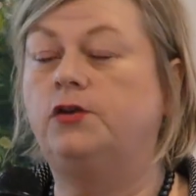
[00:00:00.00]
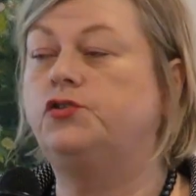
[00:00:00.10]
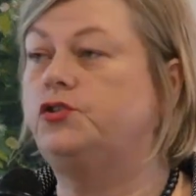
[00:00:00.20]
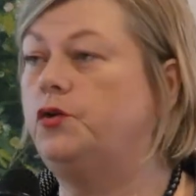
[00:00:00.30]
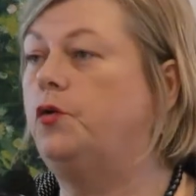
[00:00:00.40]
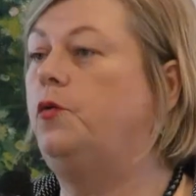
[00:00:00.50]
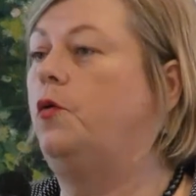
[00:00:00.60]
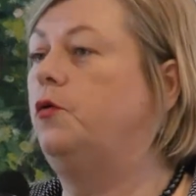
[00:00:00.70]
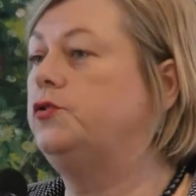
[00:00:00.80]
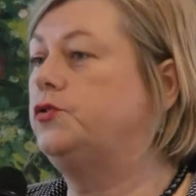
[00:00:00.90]
So
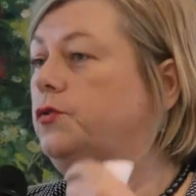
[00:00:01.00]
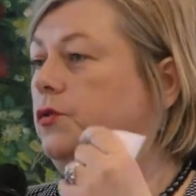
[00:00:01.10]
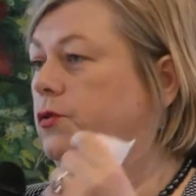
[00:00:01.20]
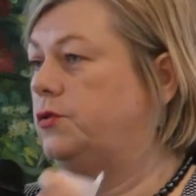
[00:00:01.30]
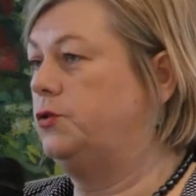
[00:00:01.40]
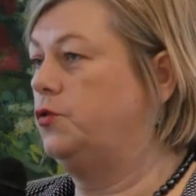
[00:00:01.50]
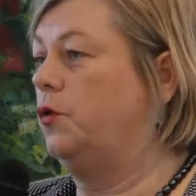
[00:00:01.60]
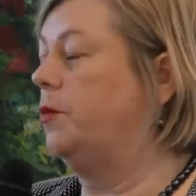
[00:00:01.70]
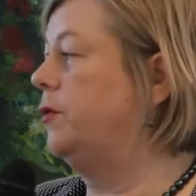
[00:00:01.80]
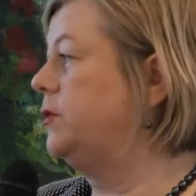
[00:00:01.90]
also
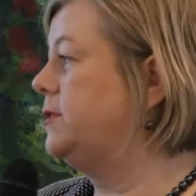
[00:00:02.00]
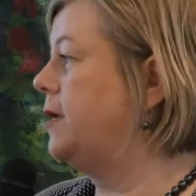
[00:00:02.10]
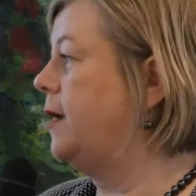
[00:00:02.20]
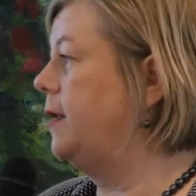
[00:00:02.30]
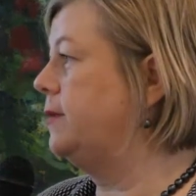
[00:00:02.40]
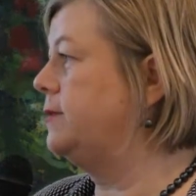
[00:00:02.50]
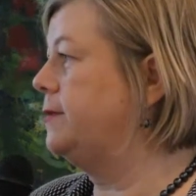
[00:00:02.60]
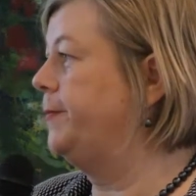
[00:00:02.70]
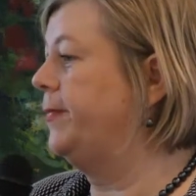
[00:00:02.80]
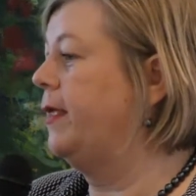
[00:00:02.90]
talk about the silence.